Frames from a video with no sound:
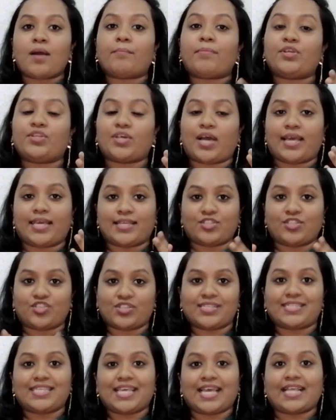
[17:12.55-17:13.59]
but I can
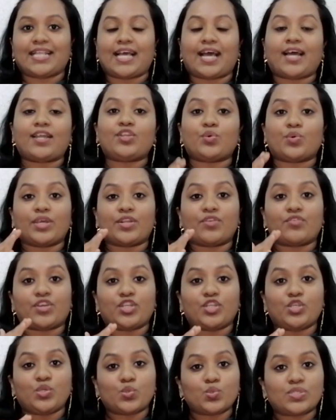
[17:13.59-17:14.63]
just say that you can
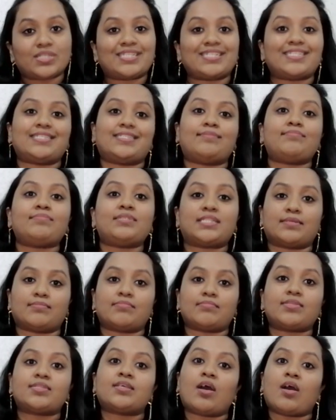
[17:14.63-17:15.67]
reduce the
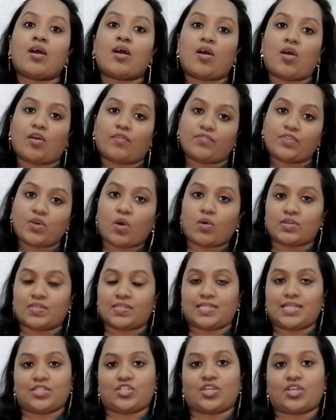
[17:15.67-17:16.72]
symptoms of the
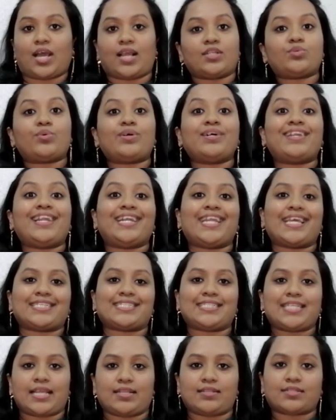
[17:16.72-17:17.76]
autistic child to a great
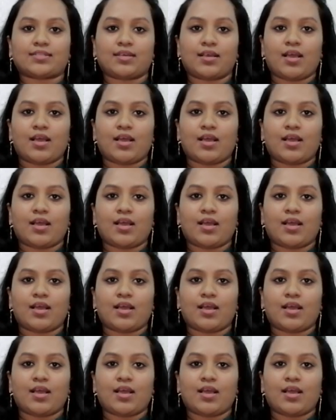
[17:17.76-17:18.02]
extent.